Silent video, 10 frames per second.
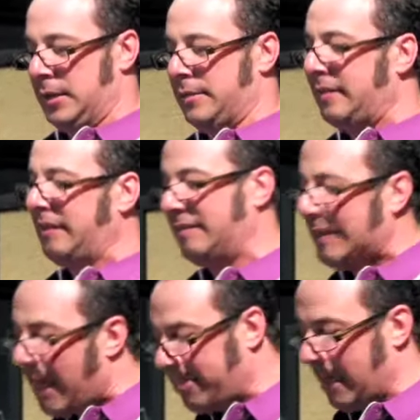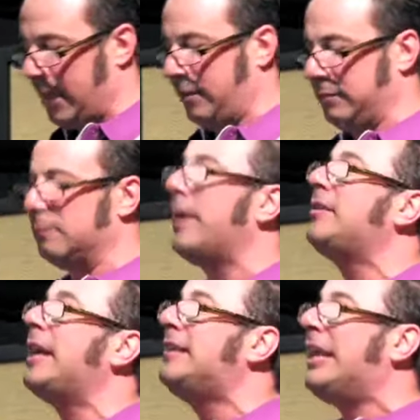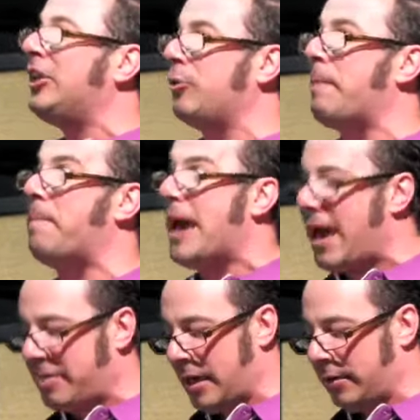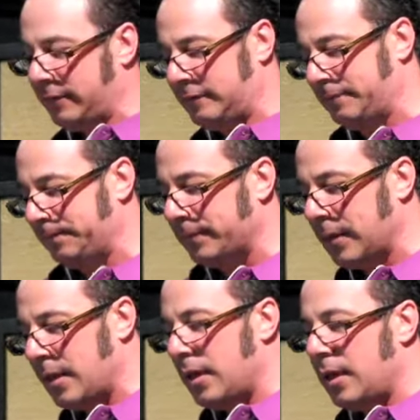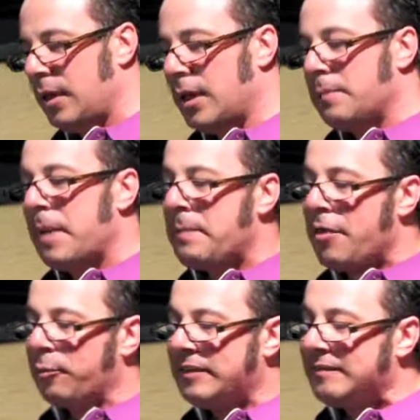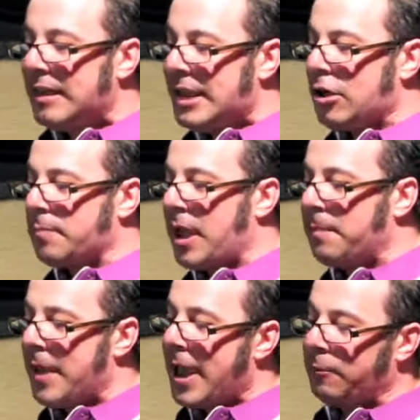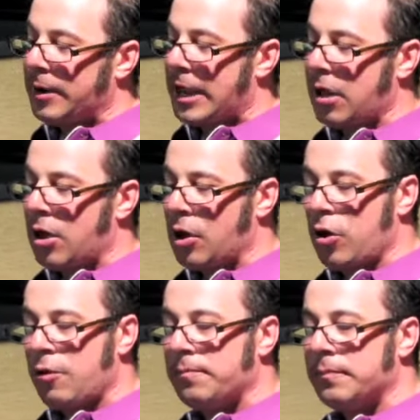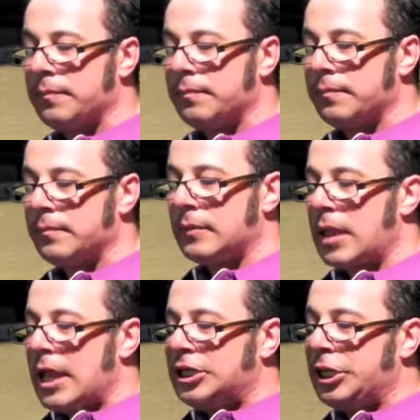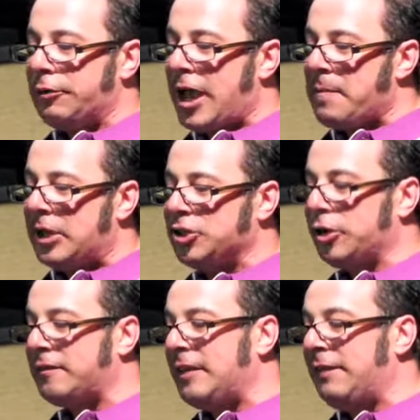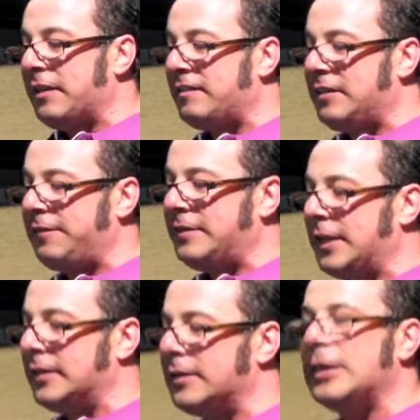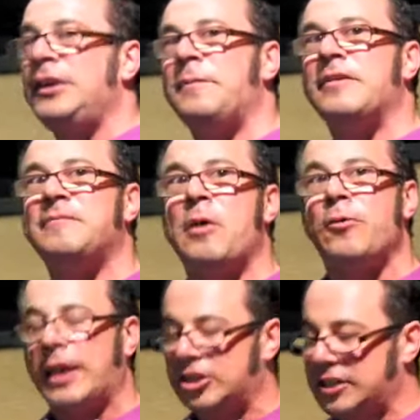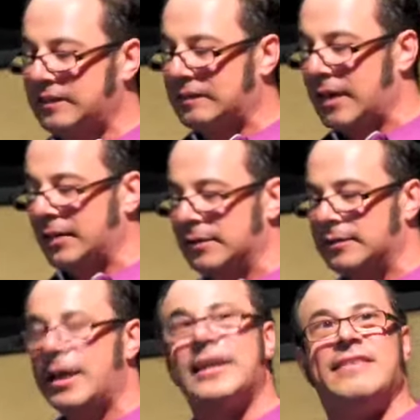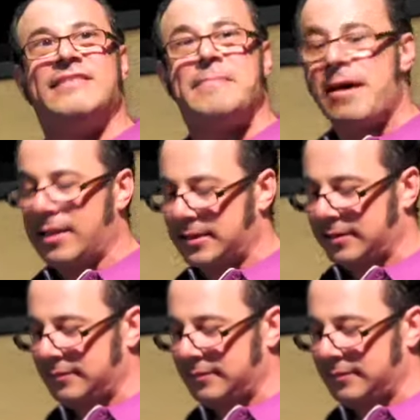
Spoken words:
This is nothing. Wait till I take you to a bathhouse. My mother was knitting on my bed when I got home. She grabbed my shirt sleeve and sniffed it. You've been smoking, she said. I could smell it.